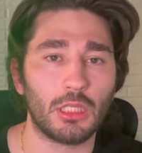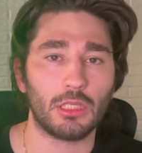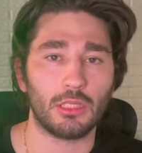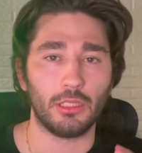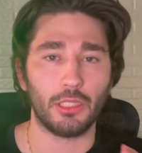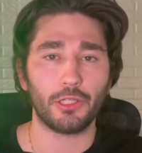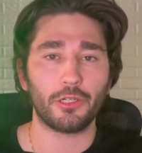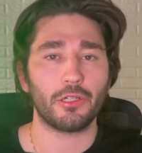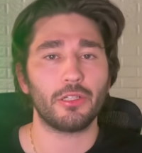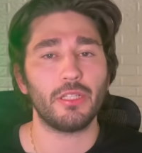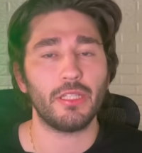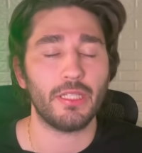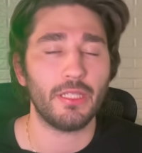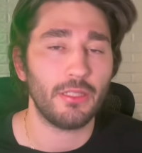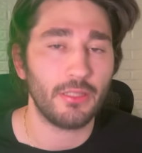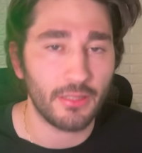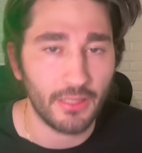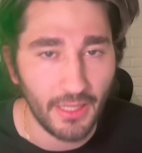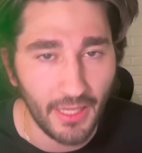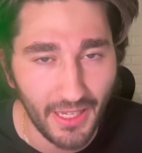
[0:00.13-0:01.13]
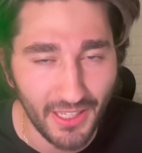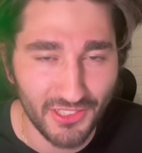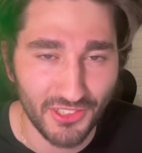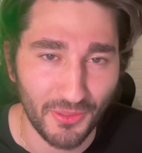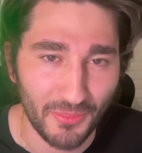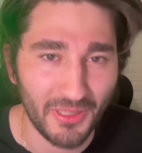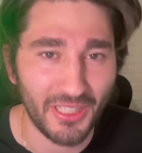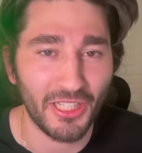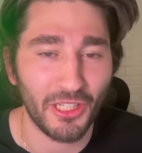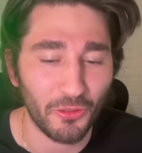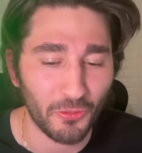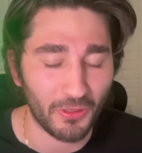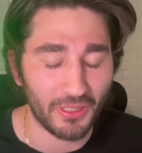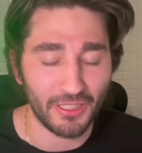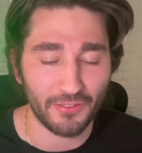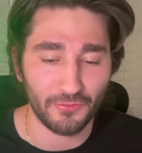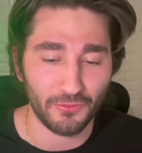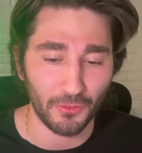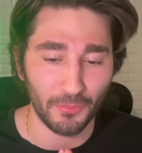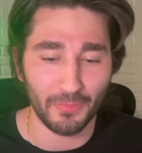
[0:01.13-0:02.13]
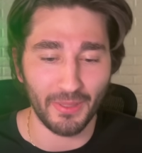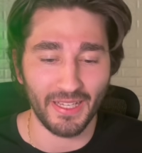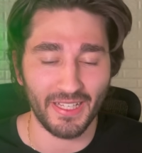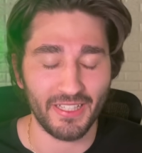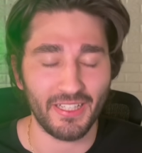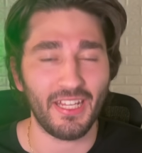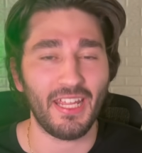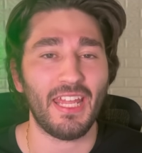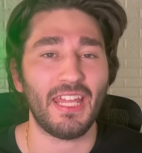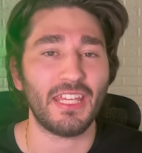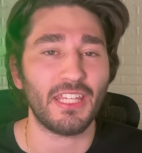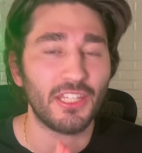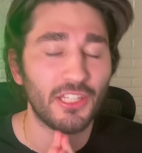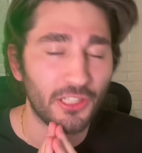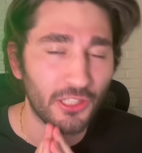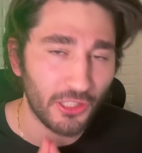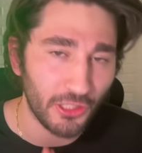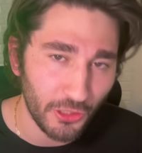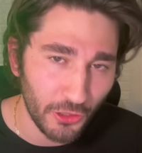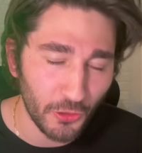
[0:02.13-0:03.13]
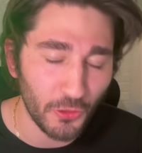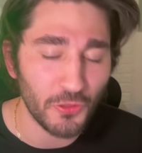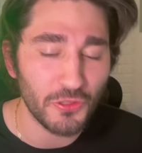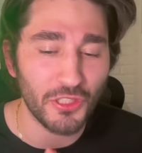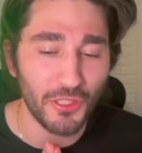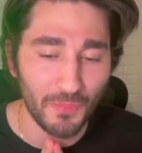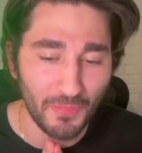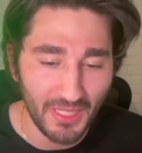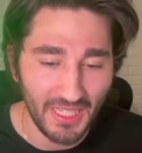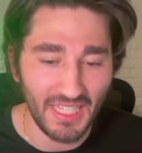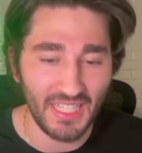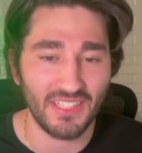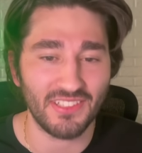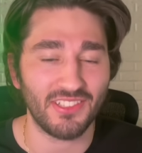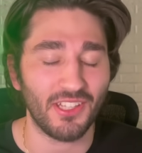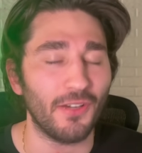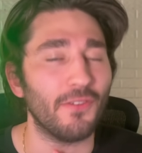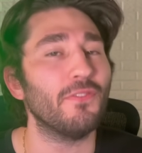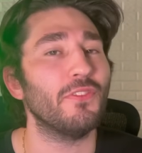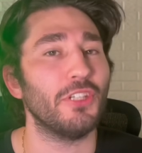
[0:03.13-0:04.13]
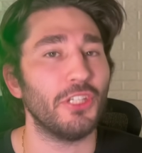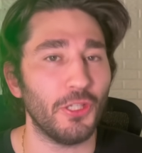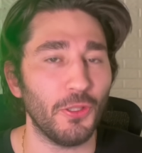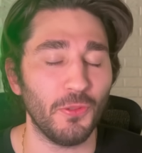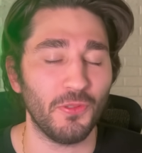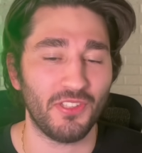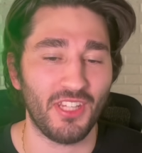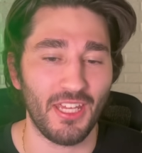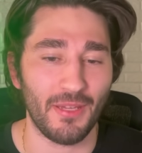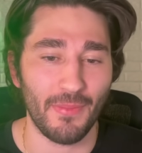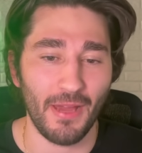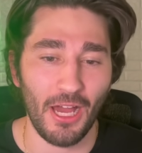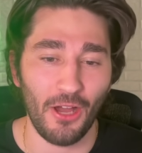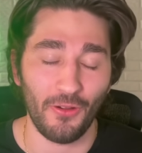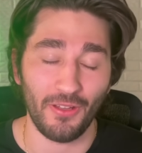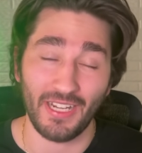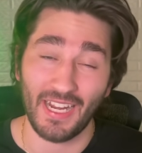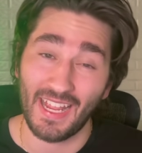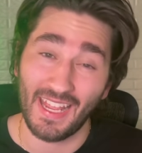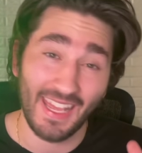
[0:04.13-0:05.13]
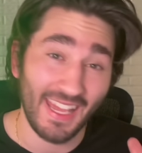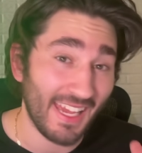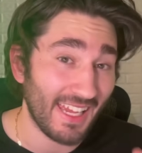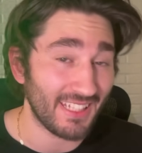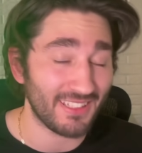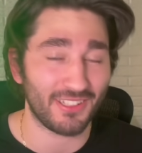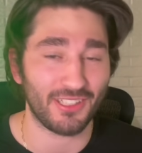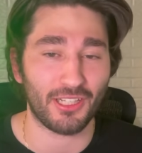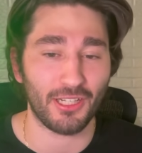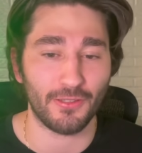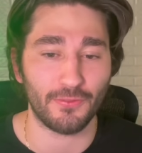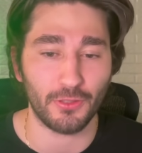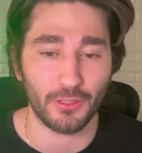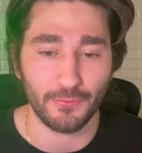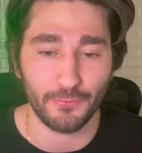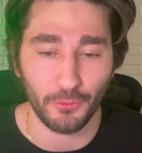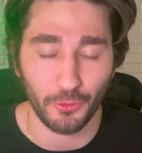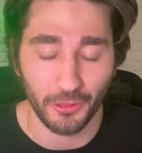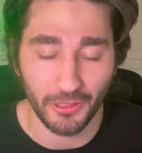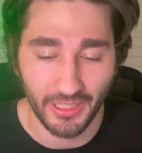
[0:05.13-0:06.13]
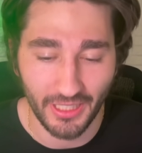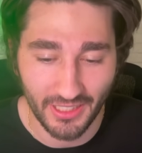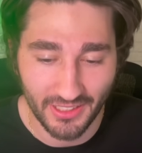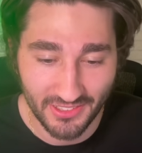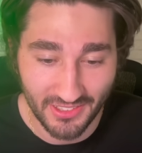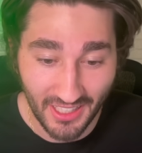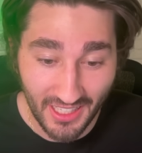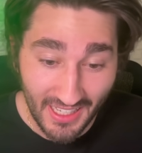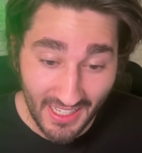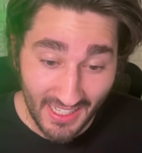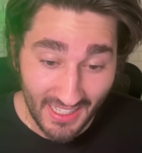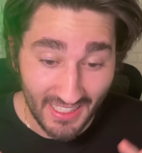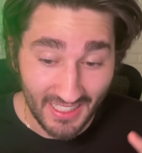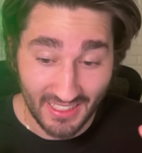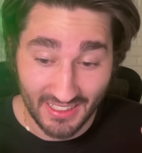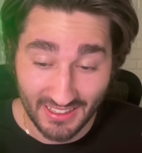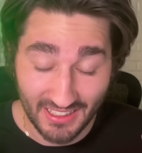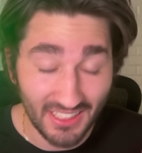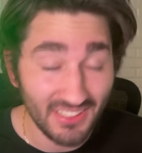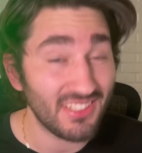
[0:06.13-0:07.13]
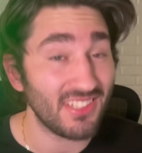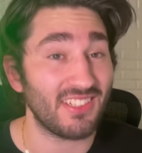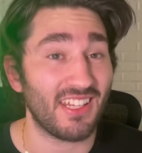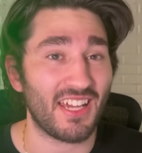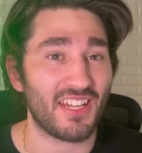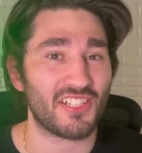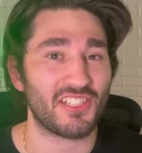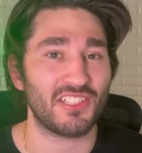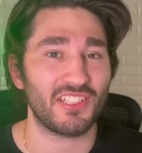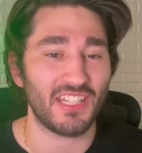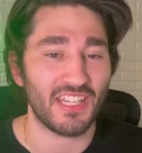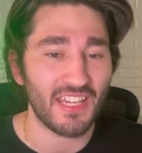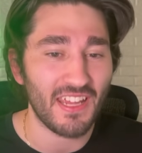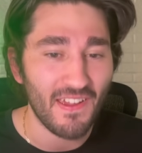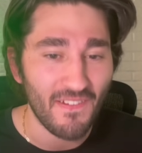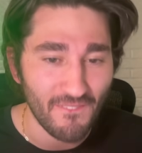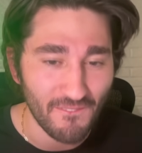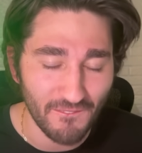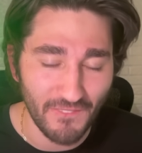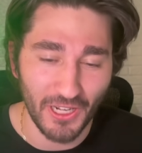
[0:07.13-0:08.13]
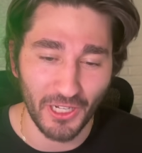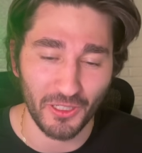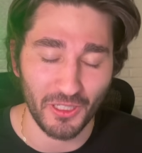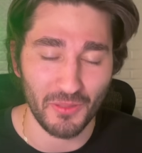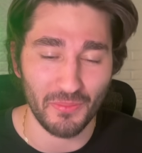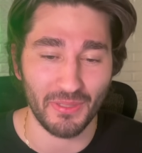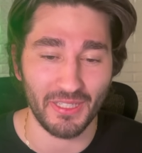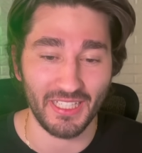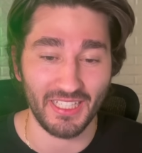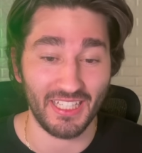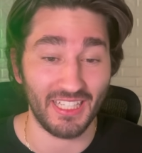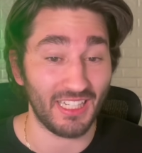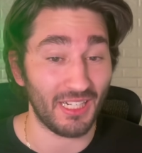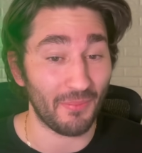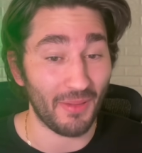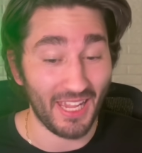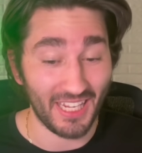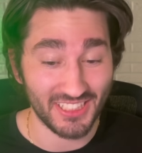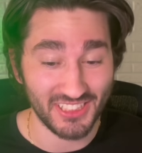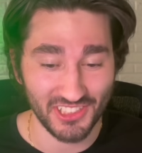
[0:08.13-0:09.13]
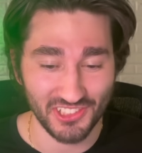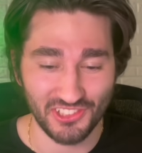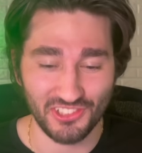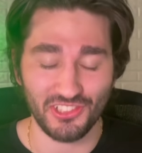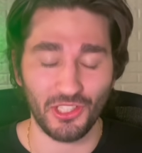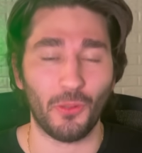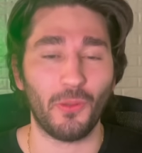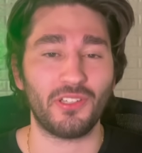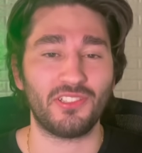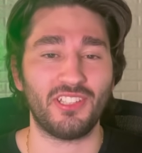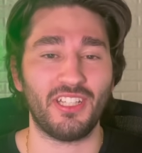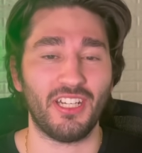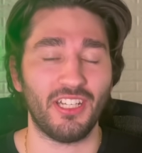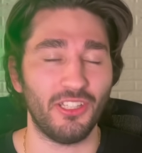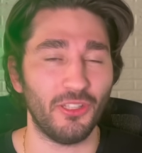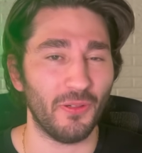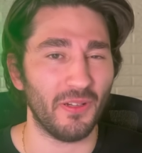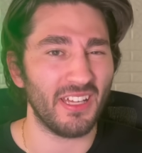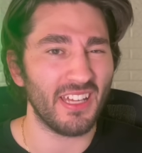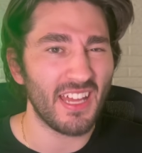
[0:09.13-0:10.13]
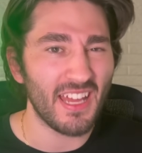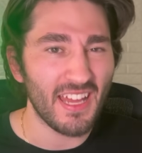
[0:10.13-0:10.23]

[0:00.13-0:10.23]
Literally, as I'm getting ready for bed, a huge piece of news came out and I had to cover it for you guys. This is actually very big and I'm actually so excited to do it.